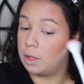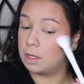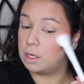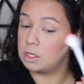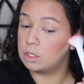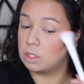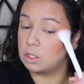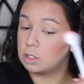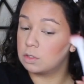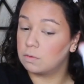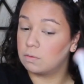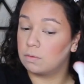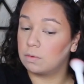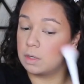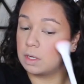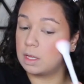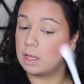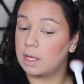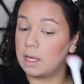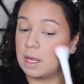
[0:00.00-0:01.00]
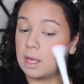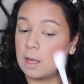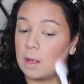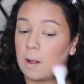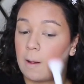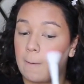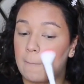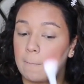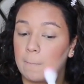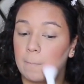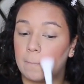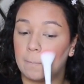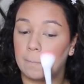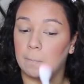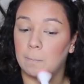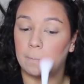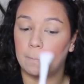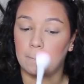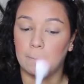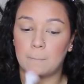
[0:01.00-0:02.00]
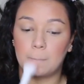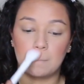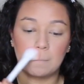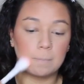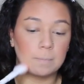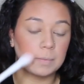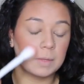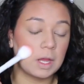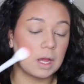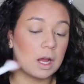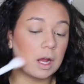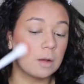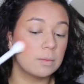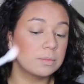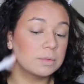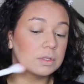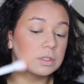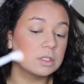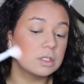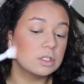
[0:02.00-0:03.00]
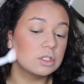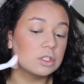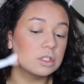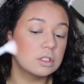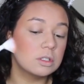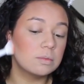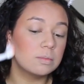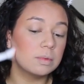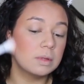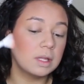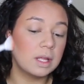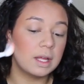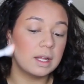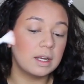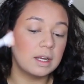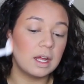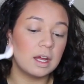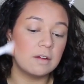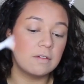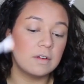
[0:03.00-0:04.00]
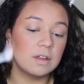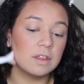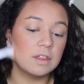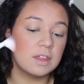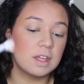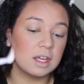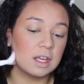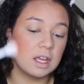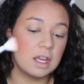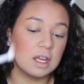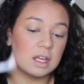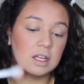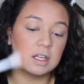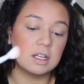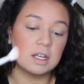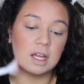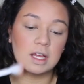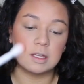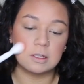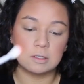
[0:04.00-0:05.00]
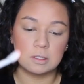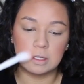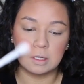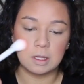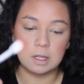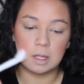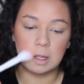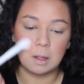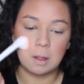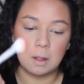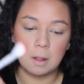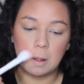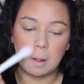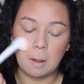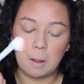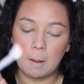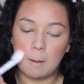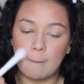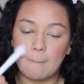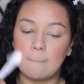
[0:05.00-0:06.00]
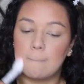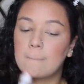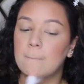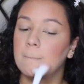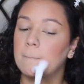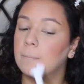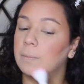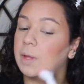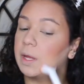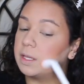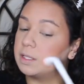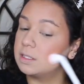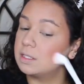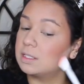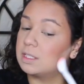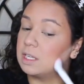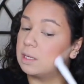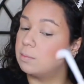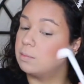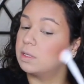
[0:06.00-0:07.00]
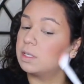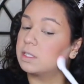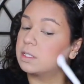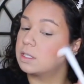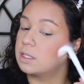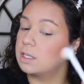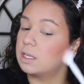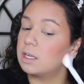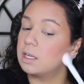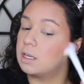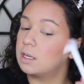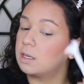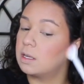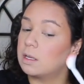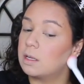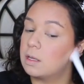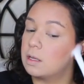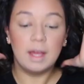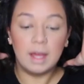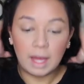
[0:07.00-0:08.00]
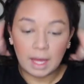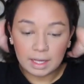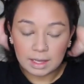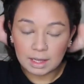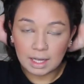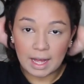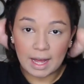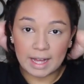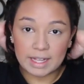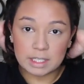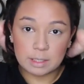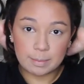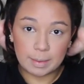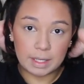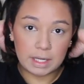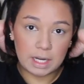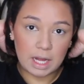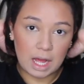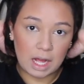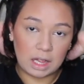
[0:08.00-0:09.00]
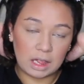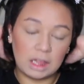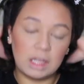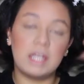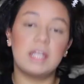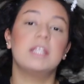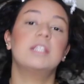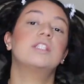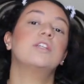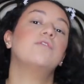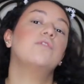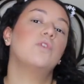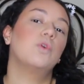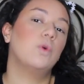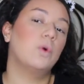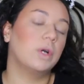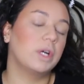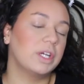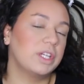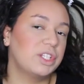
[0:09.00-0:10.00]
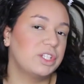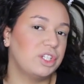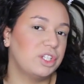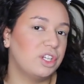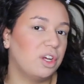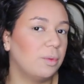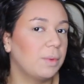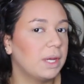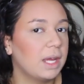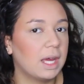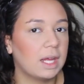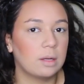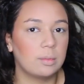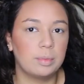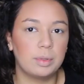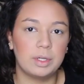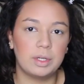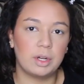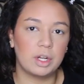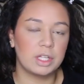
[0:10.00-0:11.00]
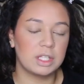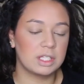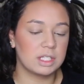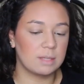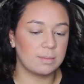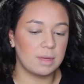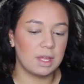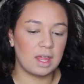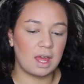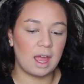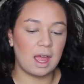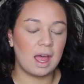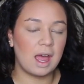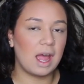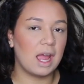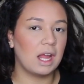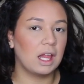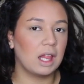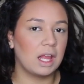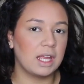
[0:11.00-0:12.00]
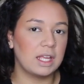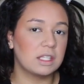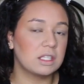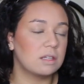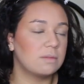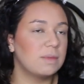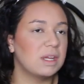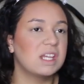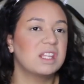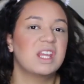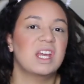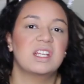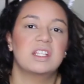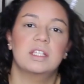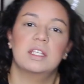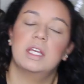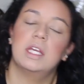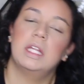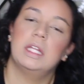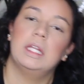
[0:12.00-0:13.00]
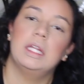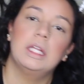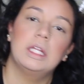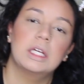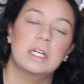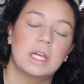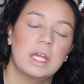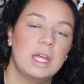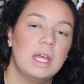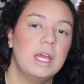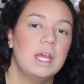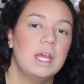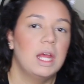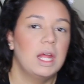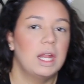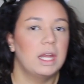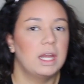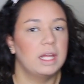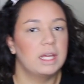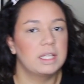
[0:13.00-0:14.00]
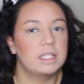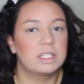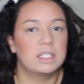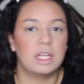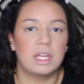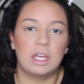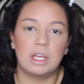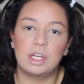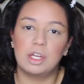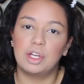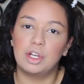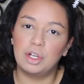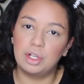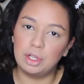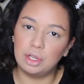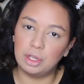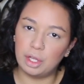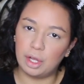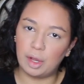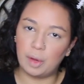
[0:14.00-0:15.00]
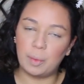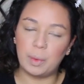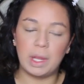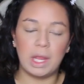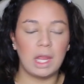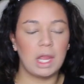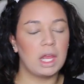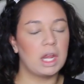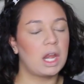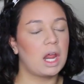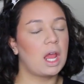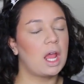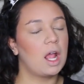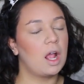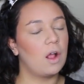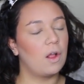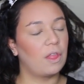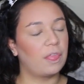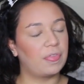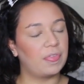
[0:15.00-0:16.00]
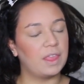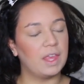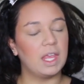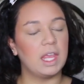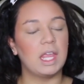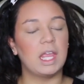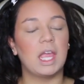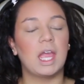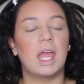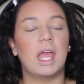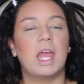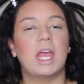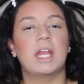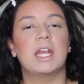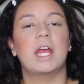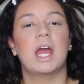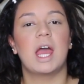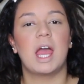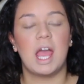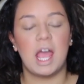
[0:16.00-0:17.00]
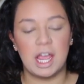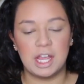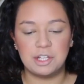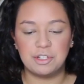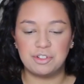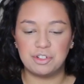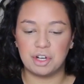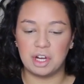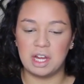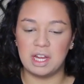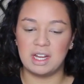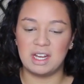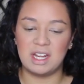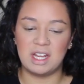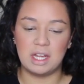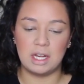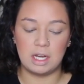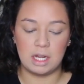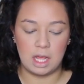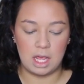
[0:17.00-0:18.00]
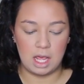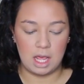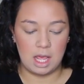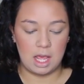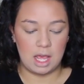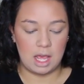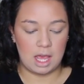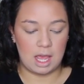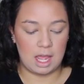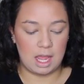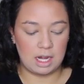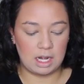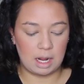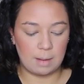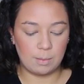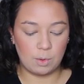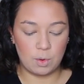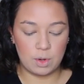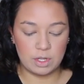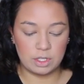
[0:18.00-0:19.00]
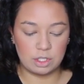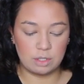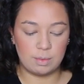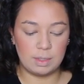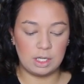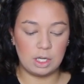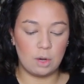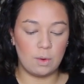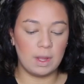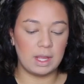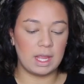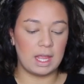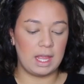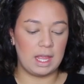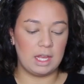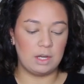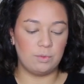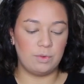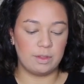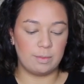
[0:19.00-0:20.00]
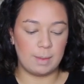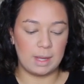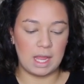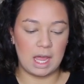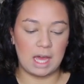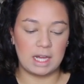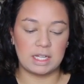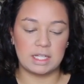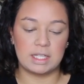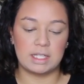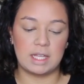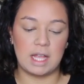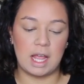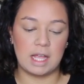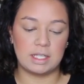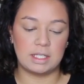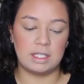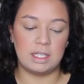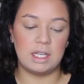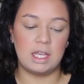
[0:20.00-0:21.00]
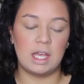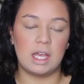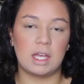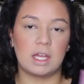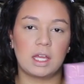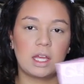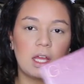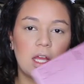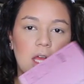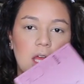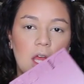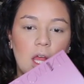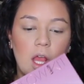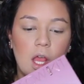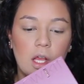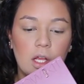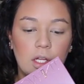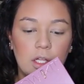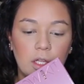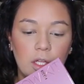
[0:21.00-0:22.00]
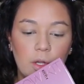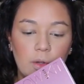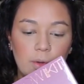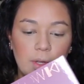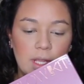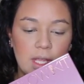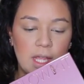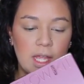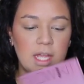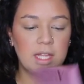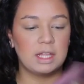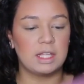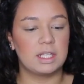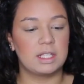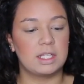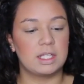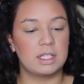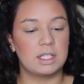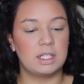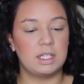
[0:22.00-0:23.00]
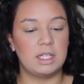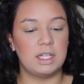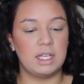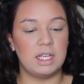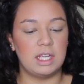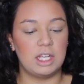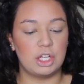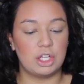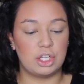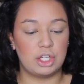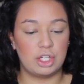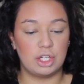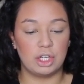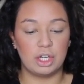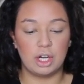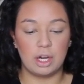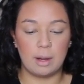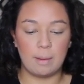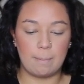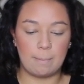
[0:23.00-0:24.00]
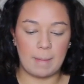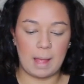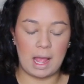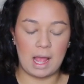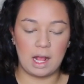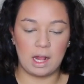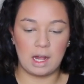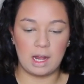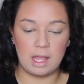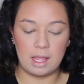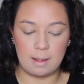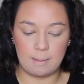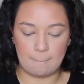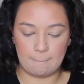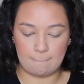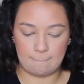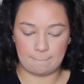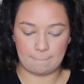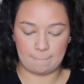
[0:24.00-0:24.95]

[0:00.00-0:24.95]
It just really helps to just blend everything in nicely and seamlessly. And last but not least, of course, you know, we got to put on some of that highlight to make that skin look nice and glowy and healthy and hydrated. And I'm going to be going in with my Anastasia Glow Kit. This is the Sugar palette.